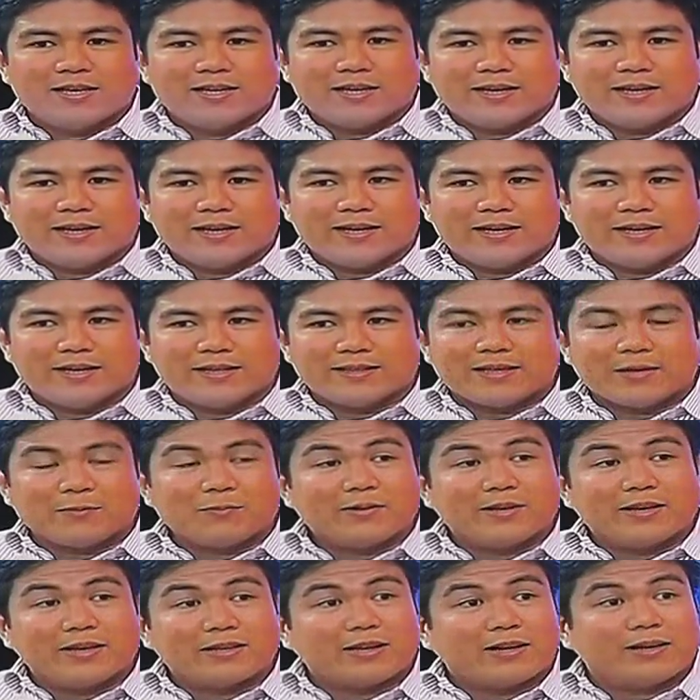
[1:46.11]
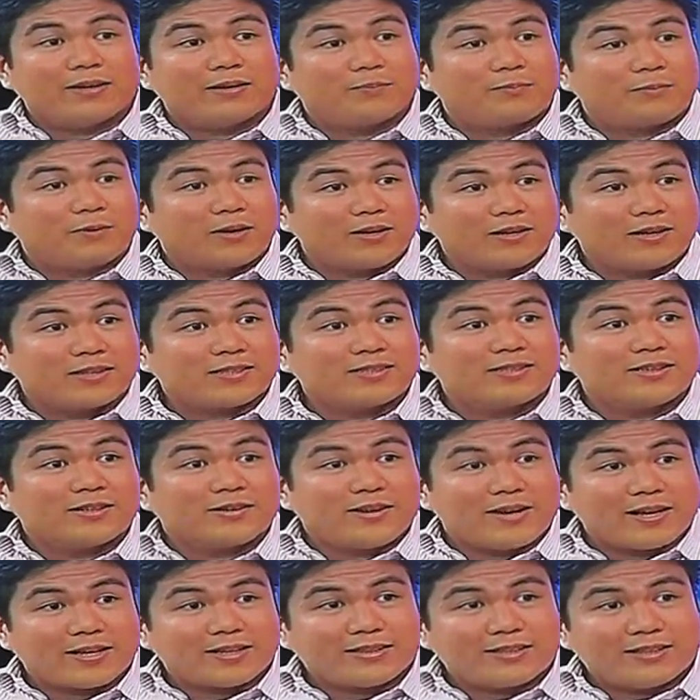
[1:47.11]
and that we get our products
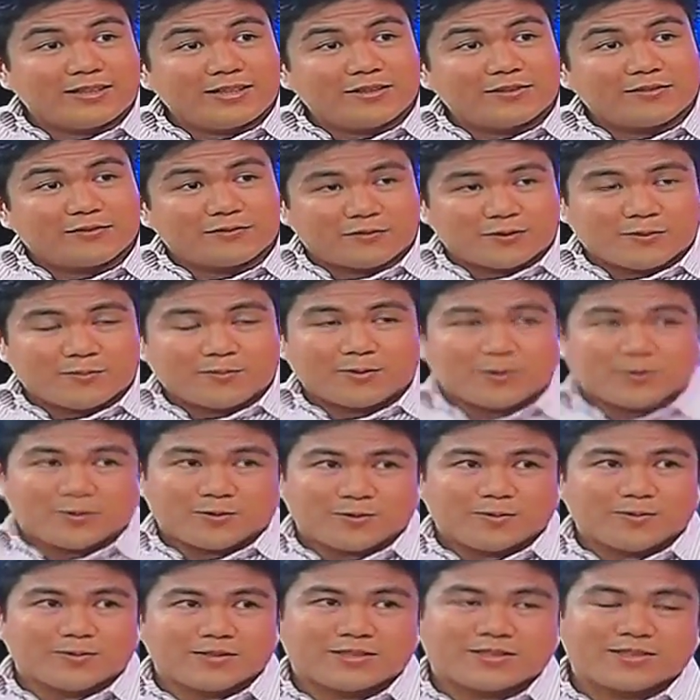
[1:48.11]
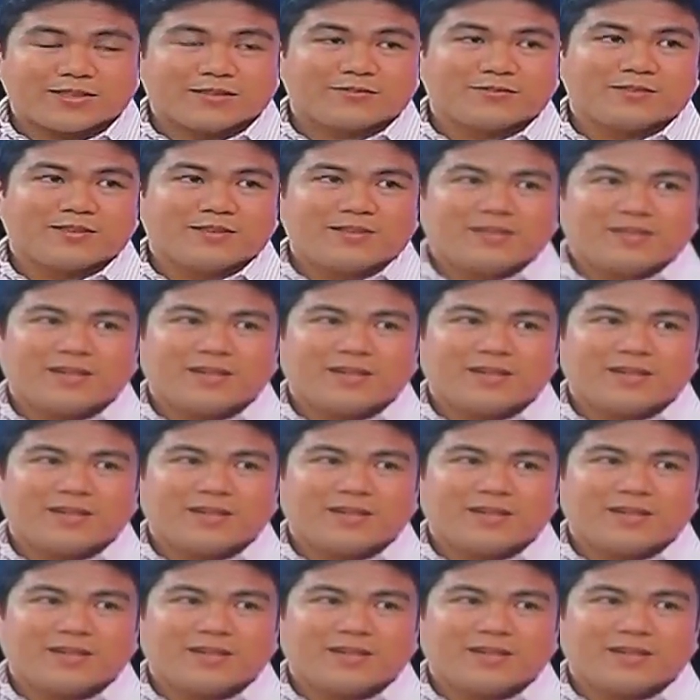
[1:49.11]
directly from Morocco itself.